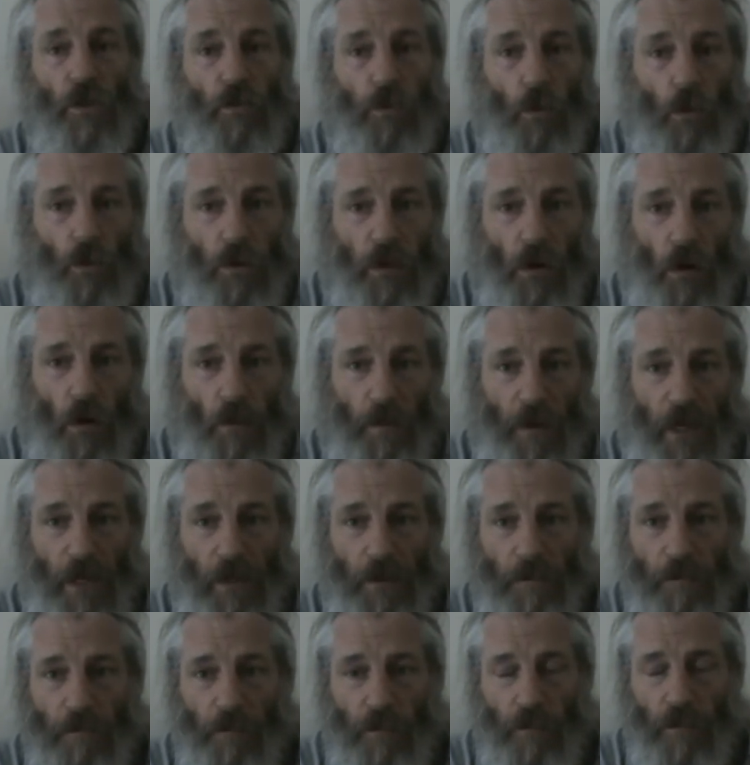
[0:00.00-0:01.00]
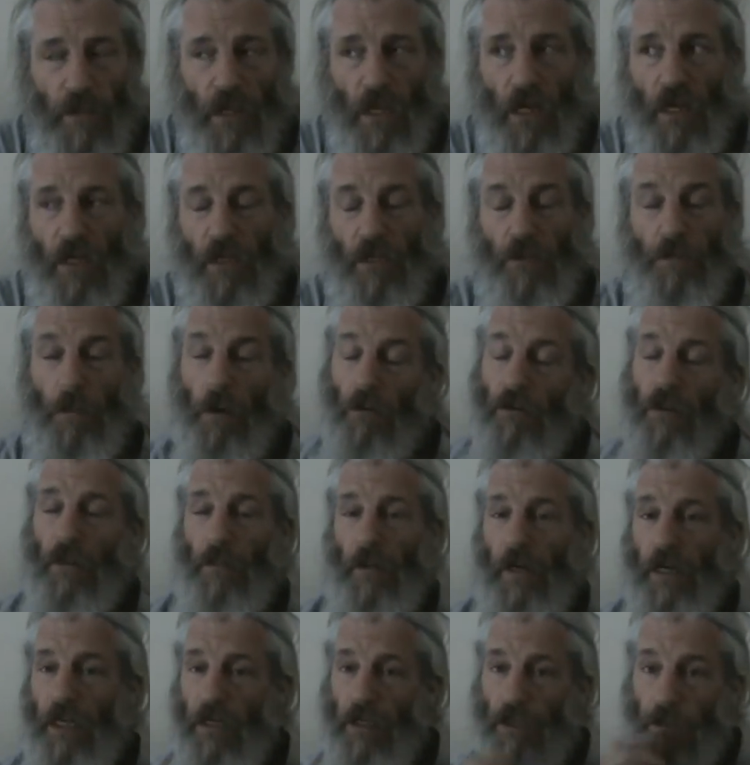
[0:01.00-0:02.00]
wort topping. It's supposed to
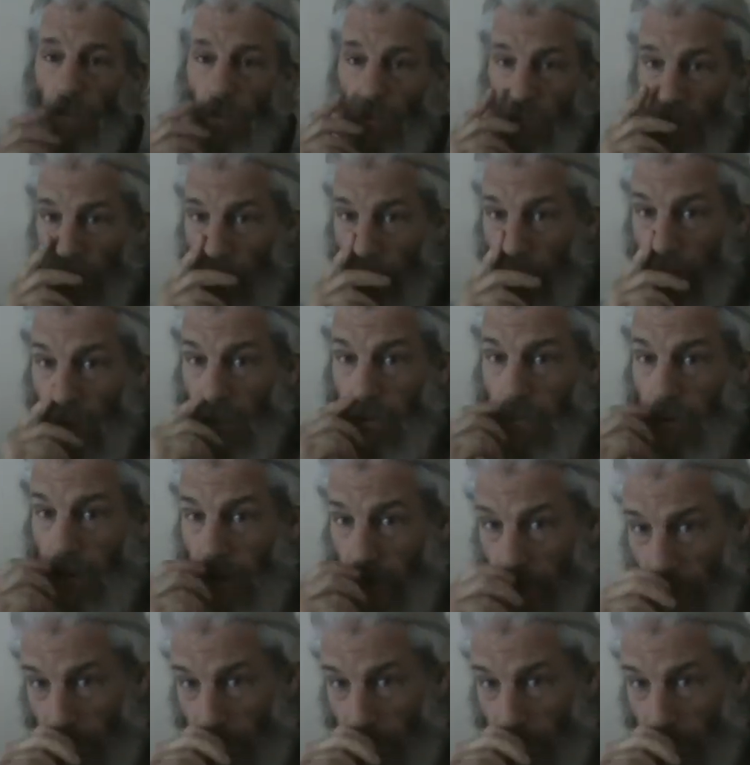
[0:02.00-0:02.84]
make a smoother bittering